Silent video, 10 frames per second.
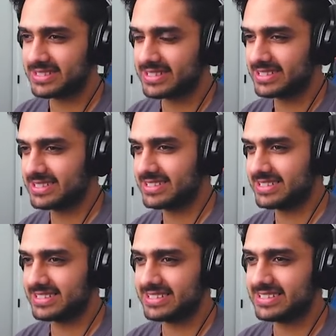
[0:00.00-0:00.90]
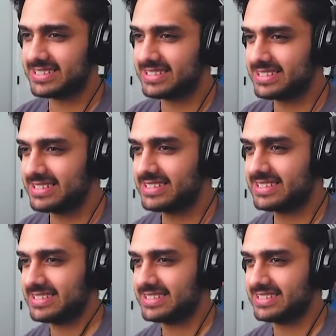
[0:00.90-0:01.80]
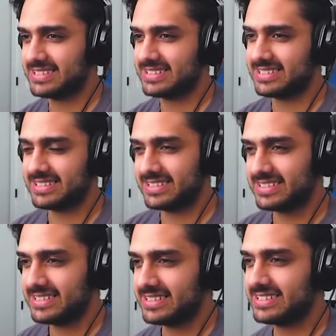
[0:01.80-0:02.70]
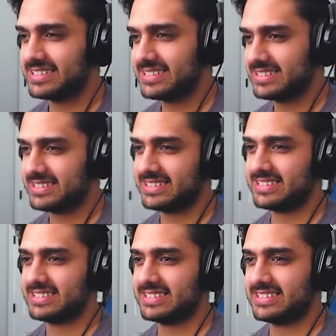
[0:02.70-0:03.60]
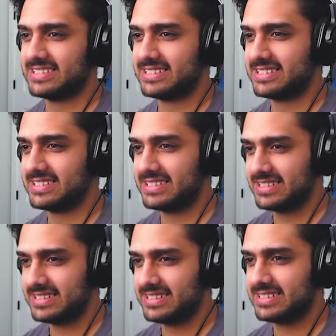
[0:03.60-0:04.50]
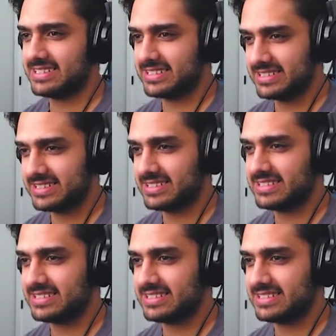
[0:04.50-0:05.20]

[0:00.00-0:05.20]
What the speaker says: No one is speaking in this clip.